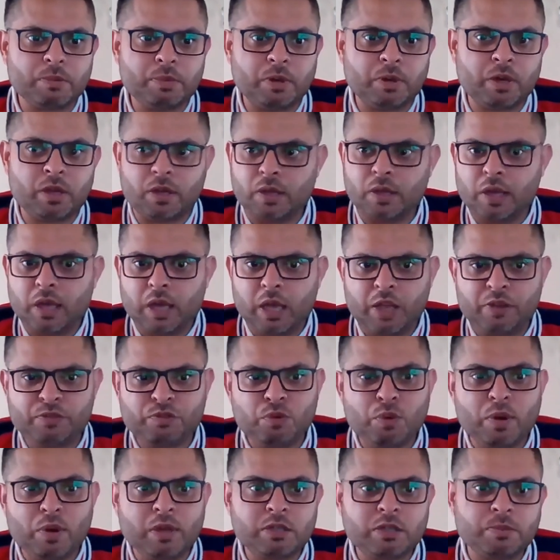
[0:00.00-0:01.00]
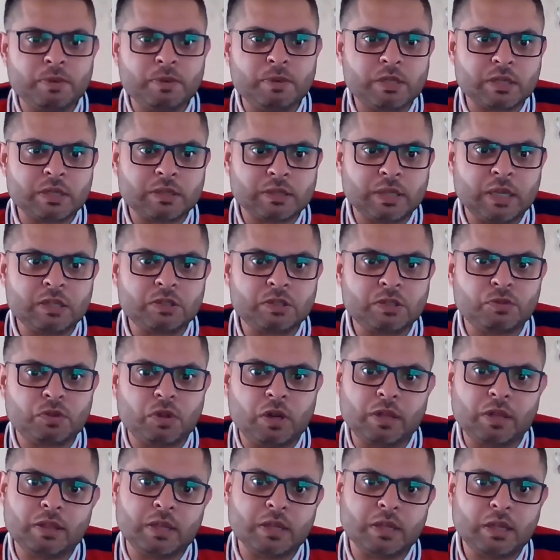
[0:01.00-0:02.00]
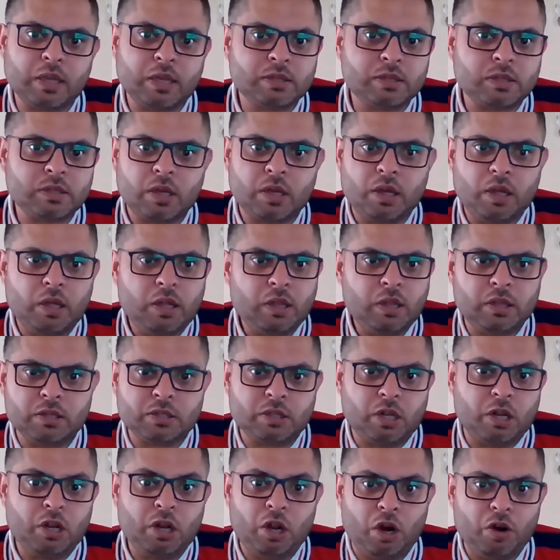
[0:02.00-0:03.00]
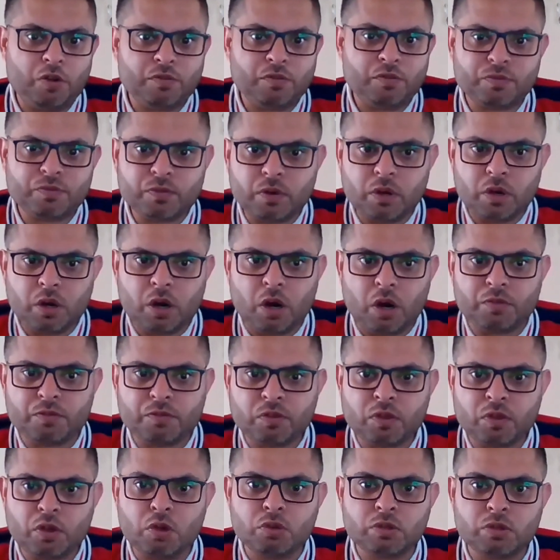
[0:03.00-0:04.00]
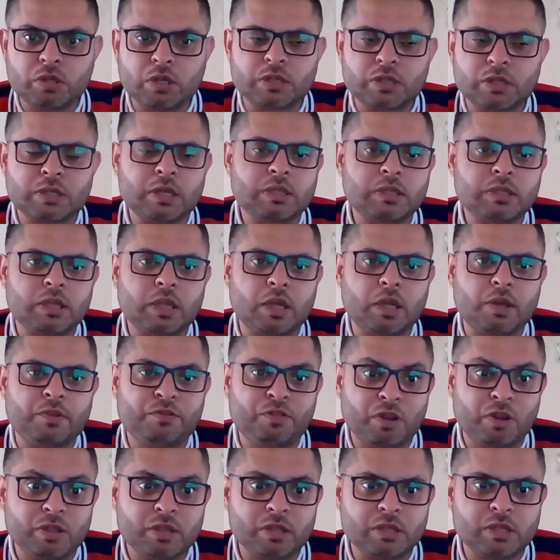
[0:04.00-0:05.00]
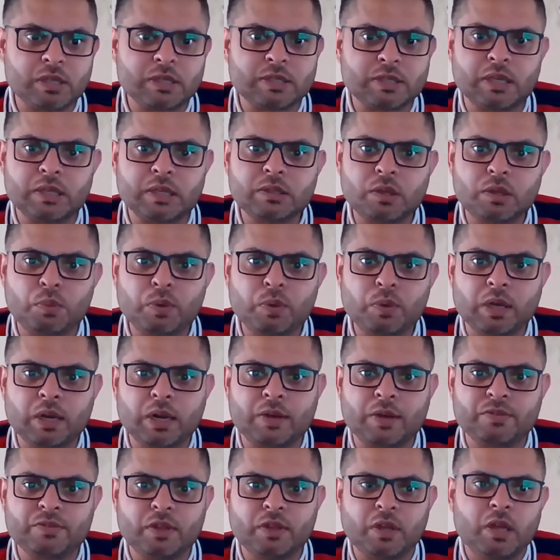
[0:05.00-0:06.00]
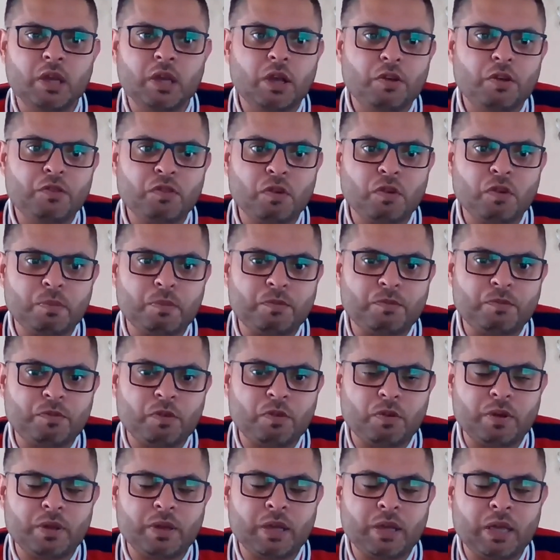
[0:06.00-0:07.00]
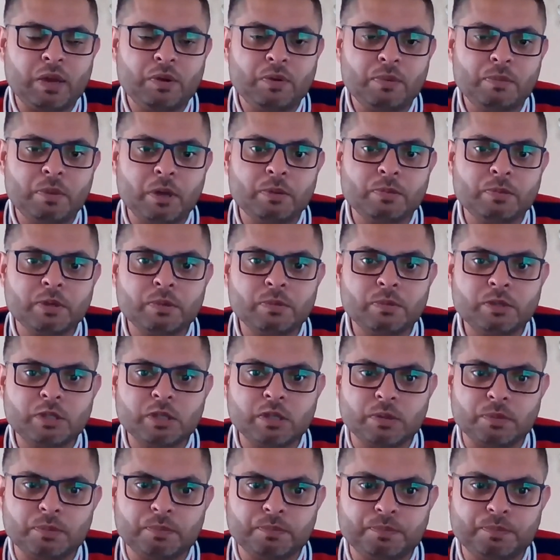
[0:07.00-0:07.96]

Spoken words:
But if we were to be successful, I think there's a lot of huge further success that we can have for here in Birmingham too.